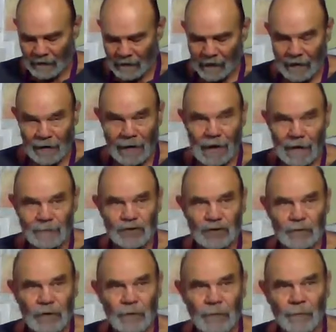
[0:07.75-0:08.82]
I'm
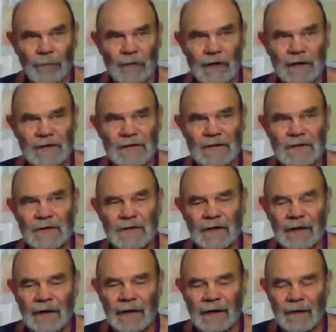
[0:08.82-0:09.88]
Jerome Pitts.
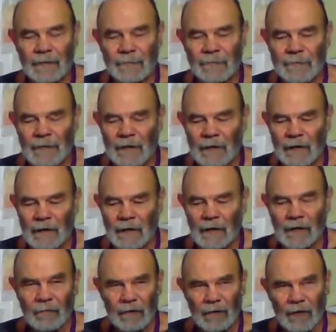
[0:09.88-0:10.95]
We're
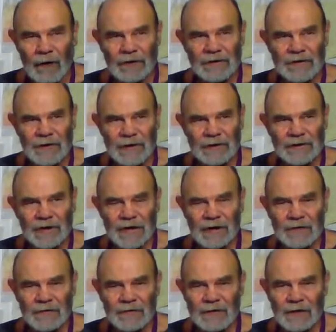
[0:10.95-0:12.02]
launching a
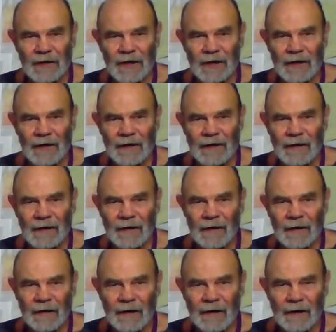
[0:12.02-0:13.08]
channel today,
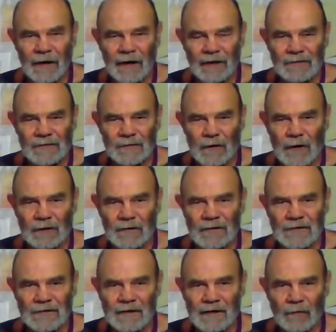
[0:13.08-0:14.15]
as well as
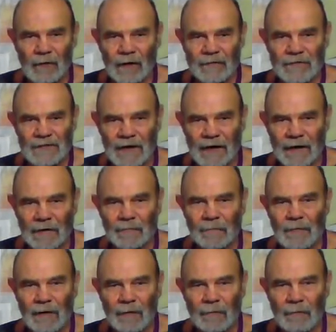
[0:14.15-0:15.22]
a website at
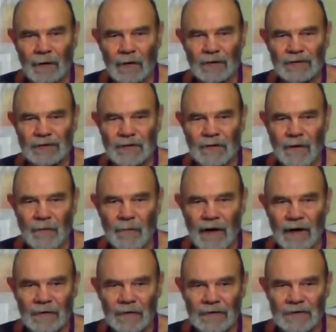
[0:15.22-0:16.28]

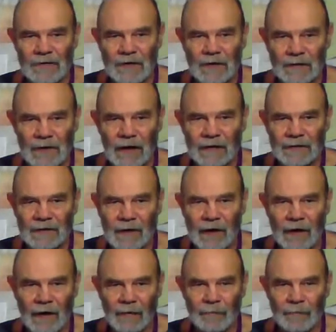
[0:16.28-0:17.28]
motionthatmatters.com.